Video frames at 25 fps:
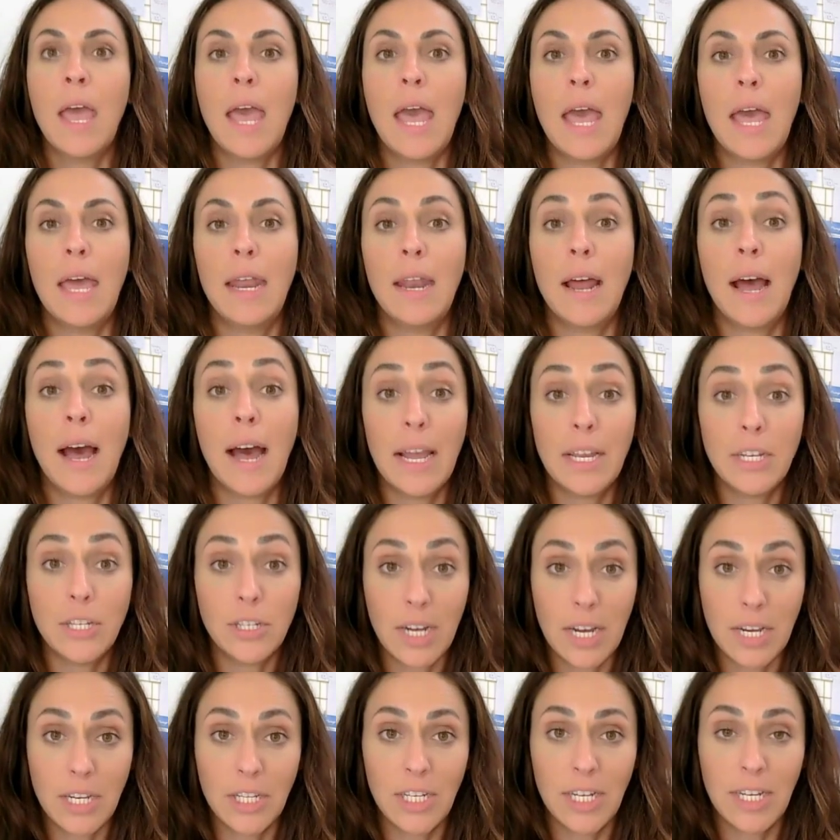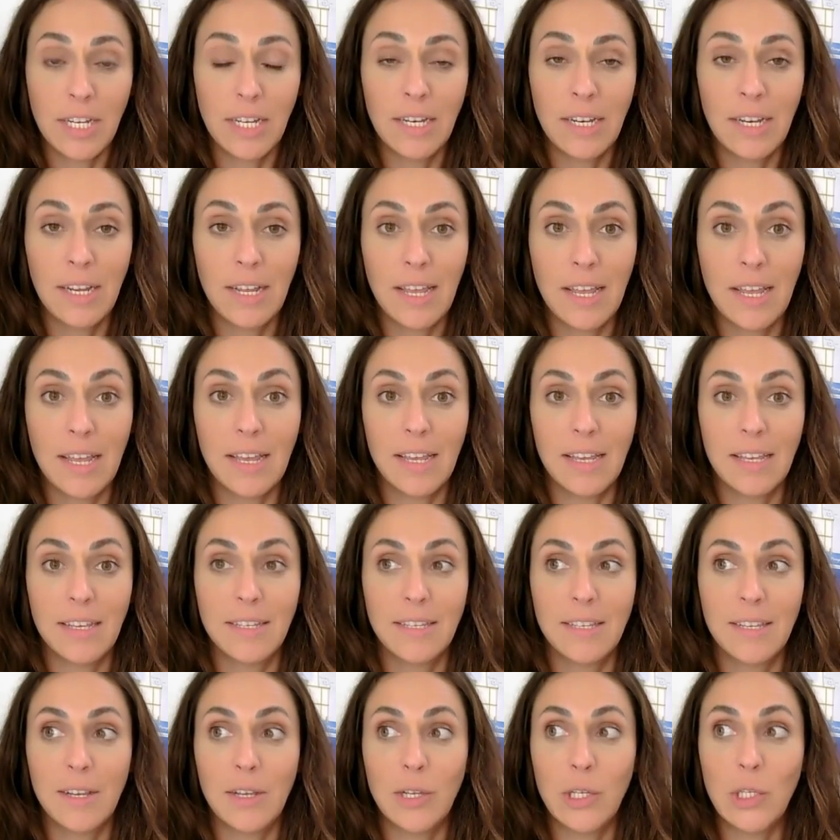And hydration
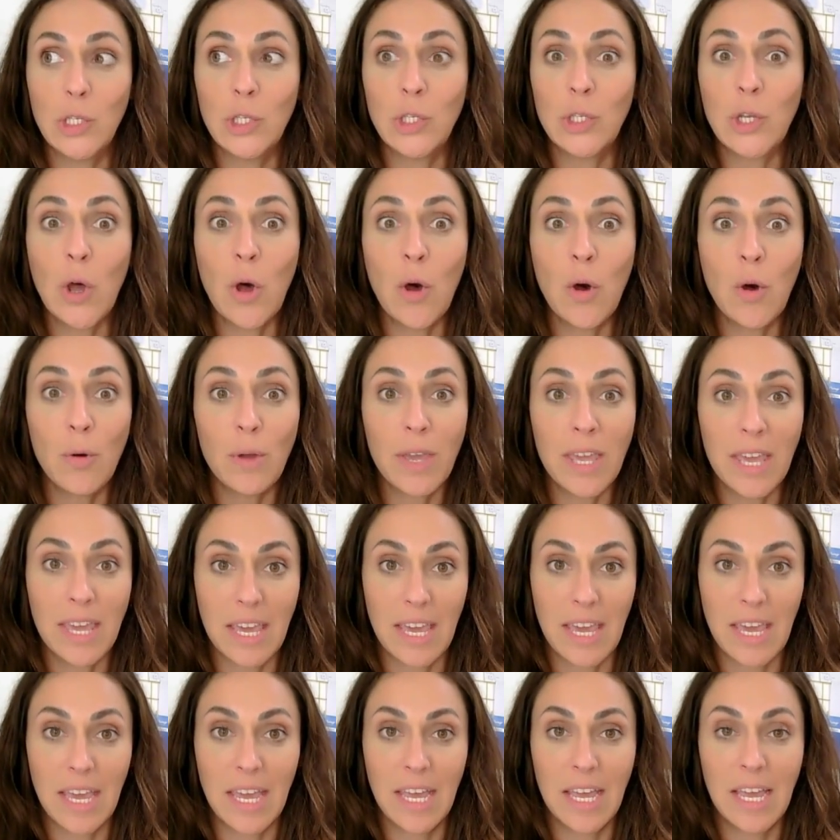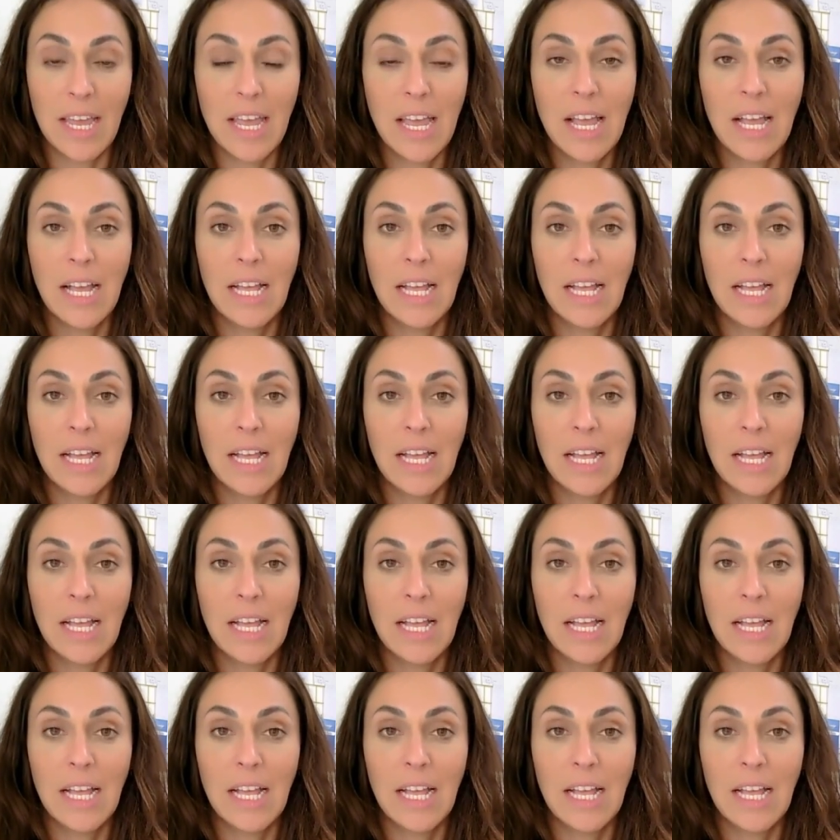is so key.